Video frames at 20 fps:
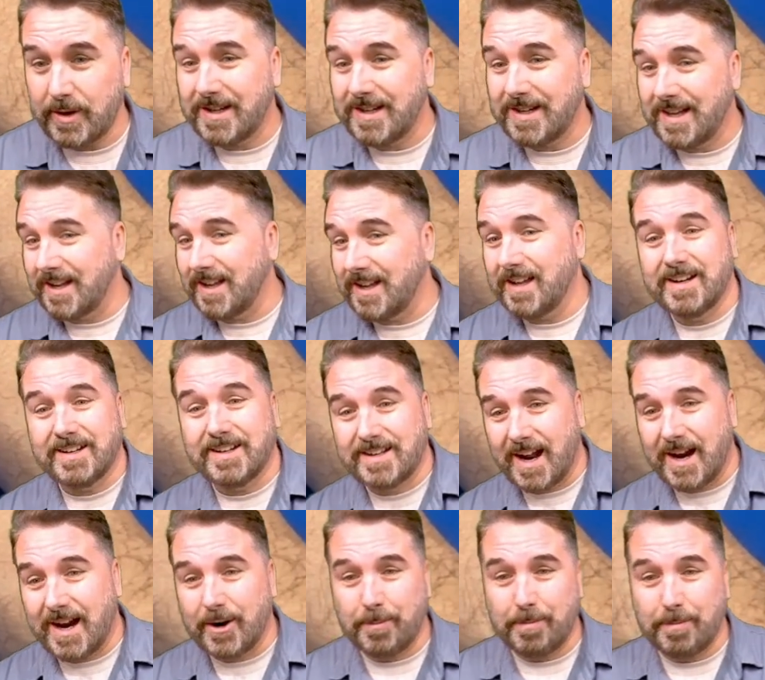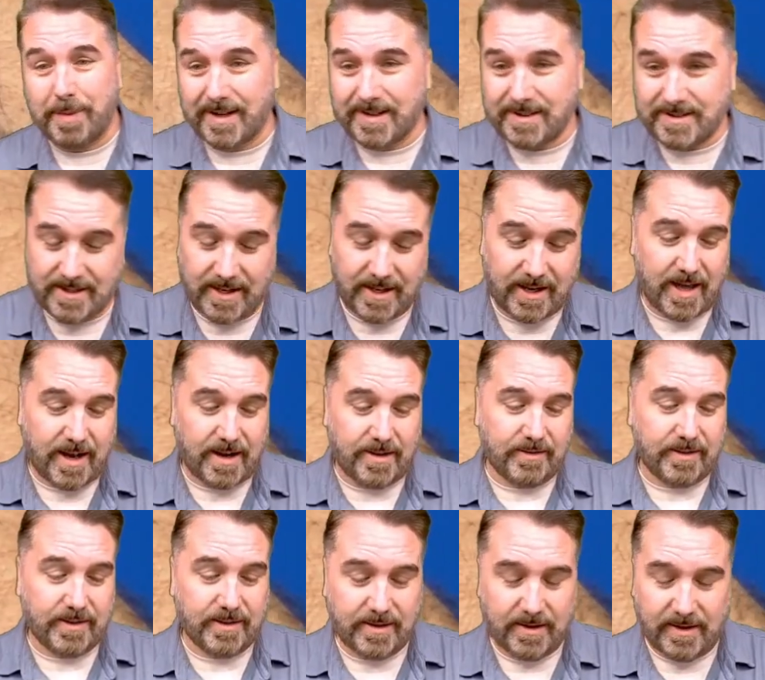get an entire base set out of it.